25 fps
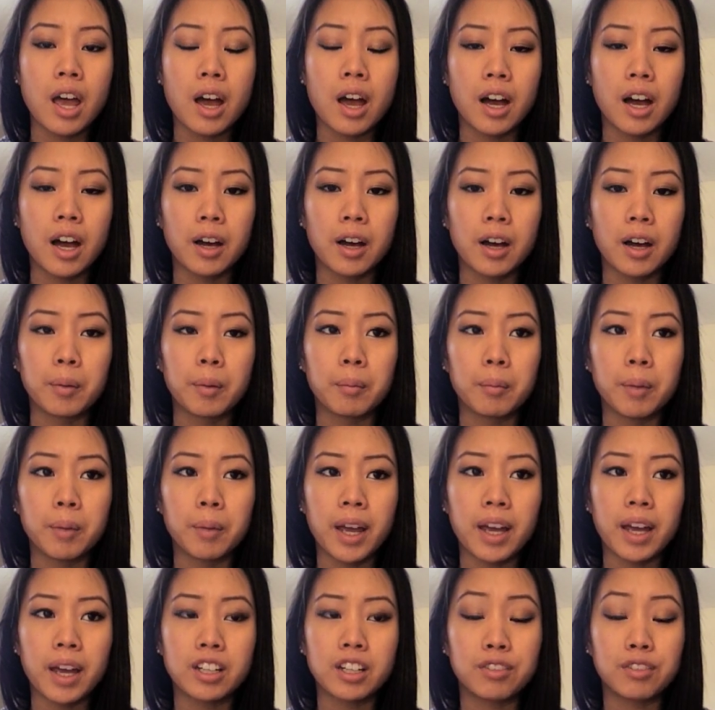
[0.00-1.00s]

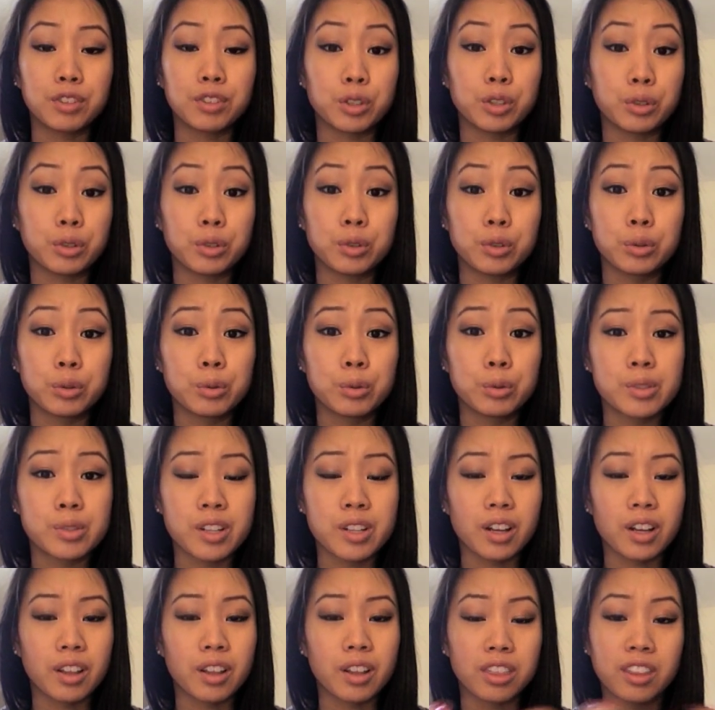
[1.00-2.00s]
And if you use
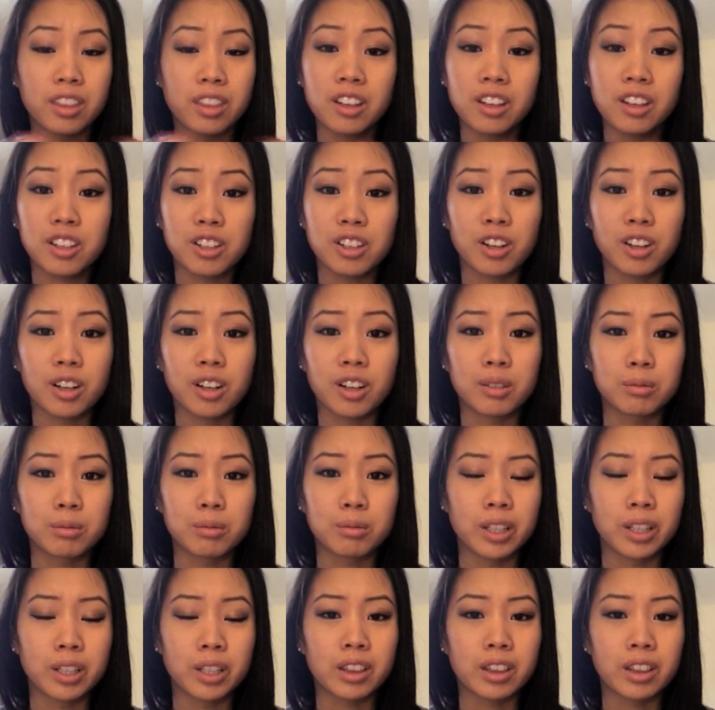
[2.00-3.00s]
a thick yarn
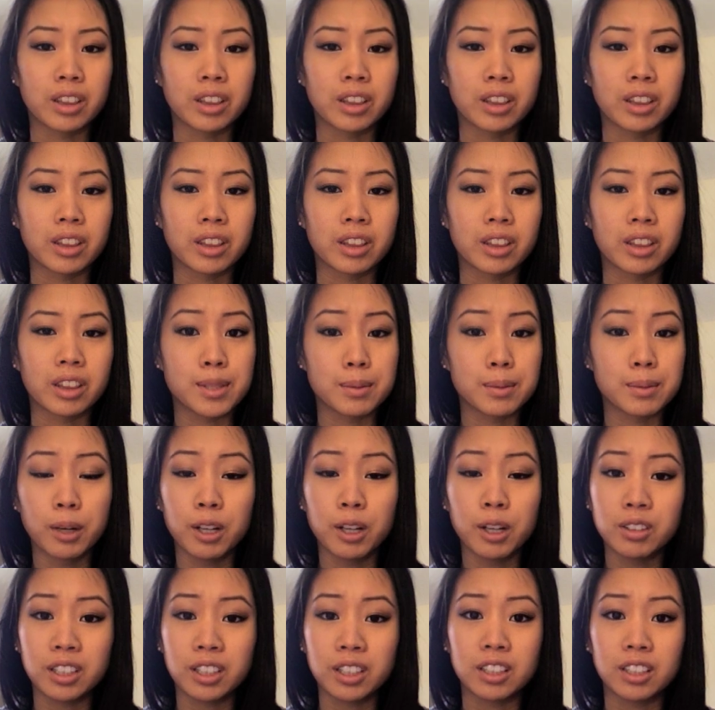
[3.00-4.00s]
with very
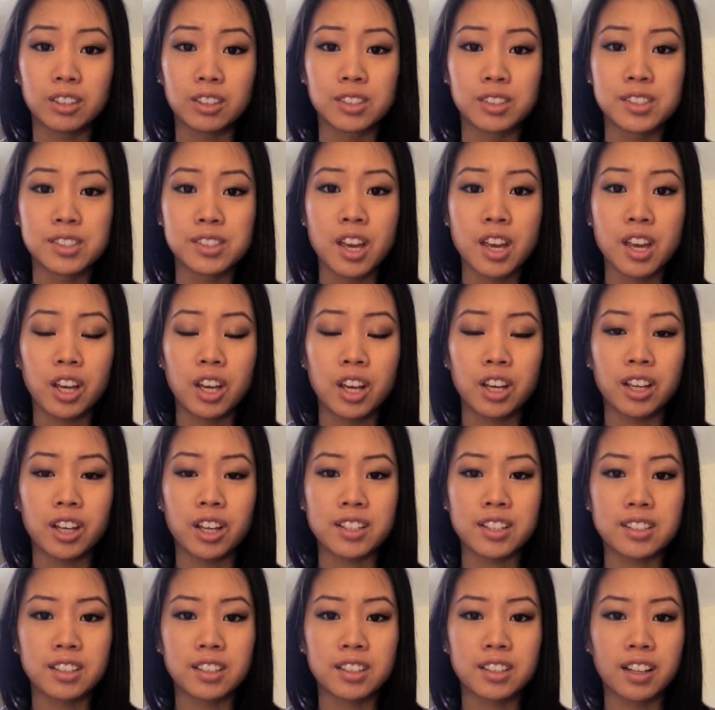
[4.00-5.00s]
small needles,
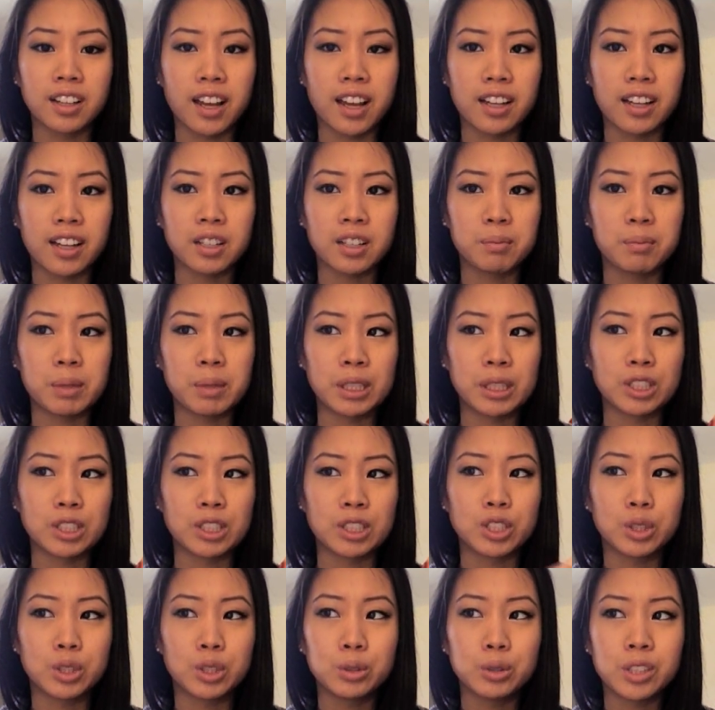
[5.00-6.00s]
it's going to end up being
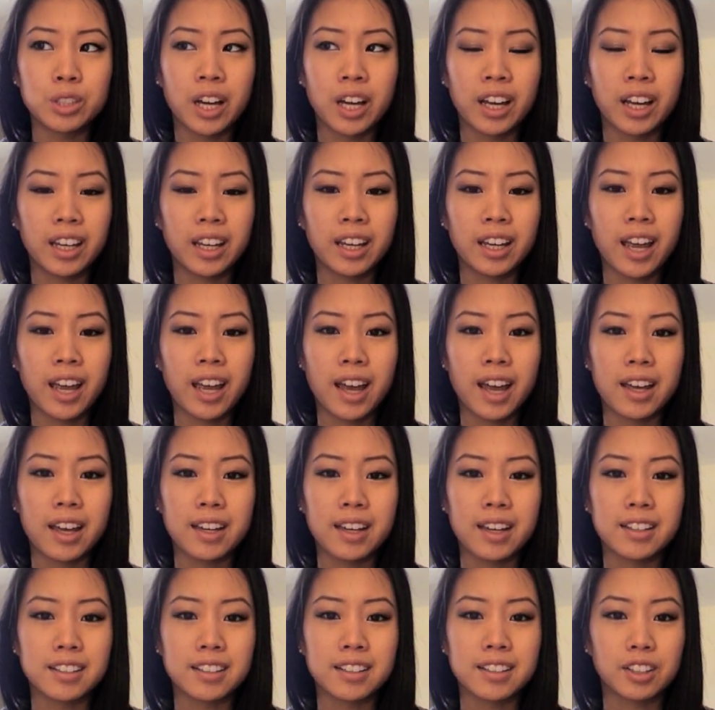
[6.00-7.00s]
too tight
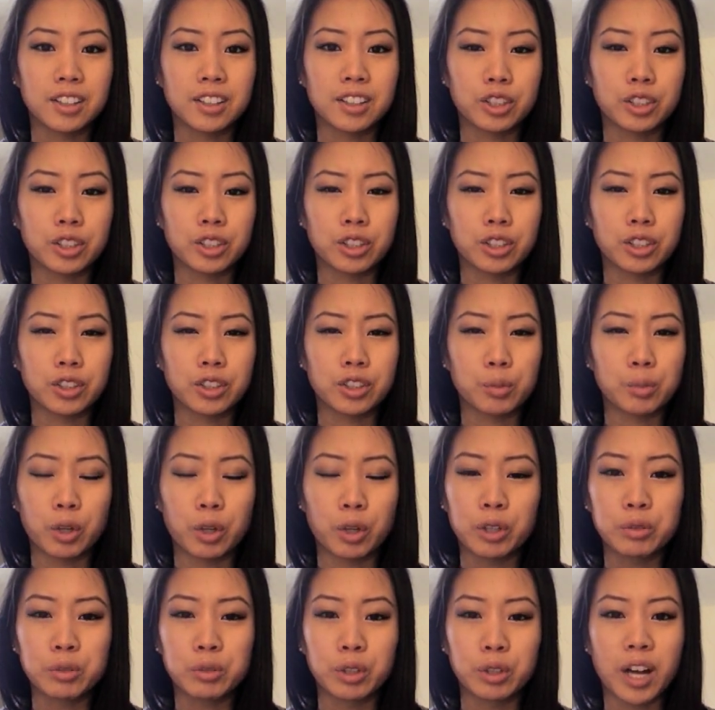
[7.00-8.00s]
and your
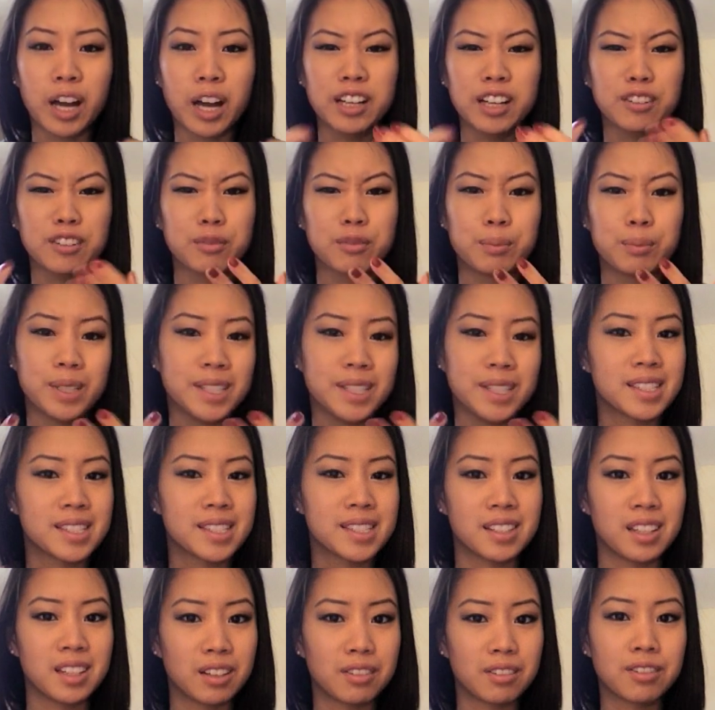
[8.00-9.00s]
work will kind of be
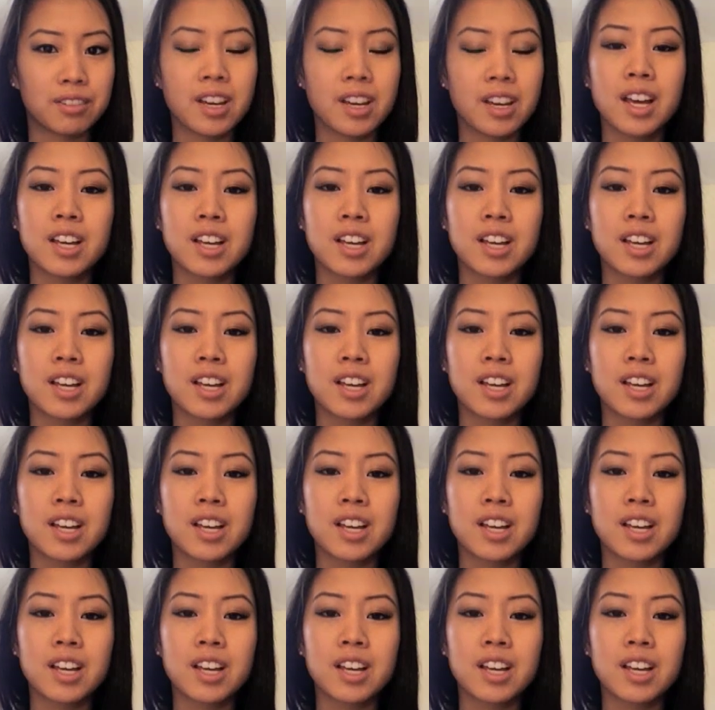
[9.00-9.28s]
stiff.